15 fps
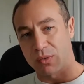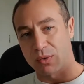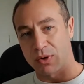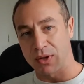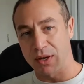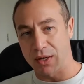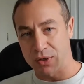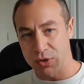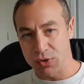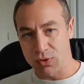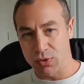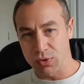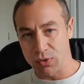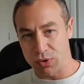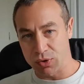whether I
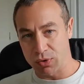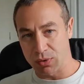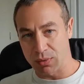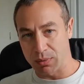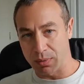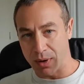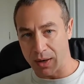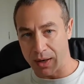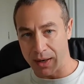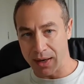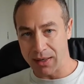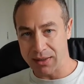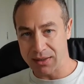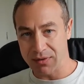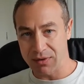should or shouldn't buy
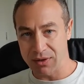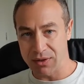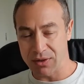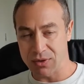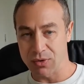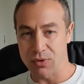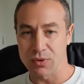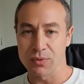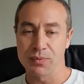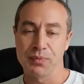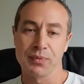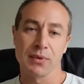S22,